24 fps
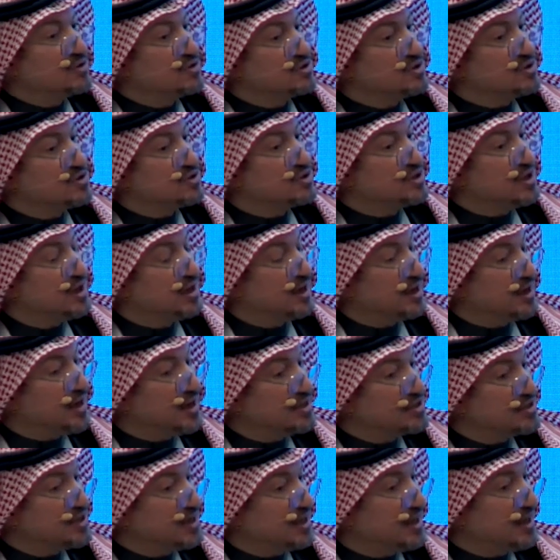is
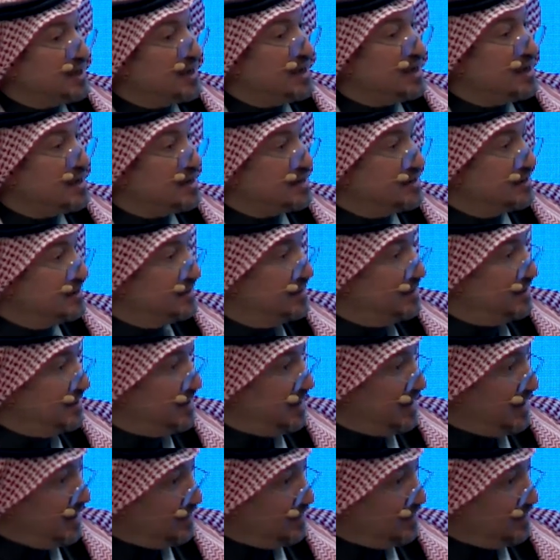Ras Al Khair and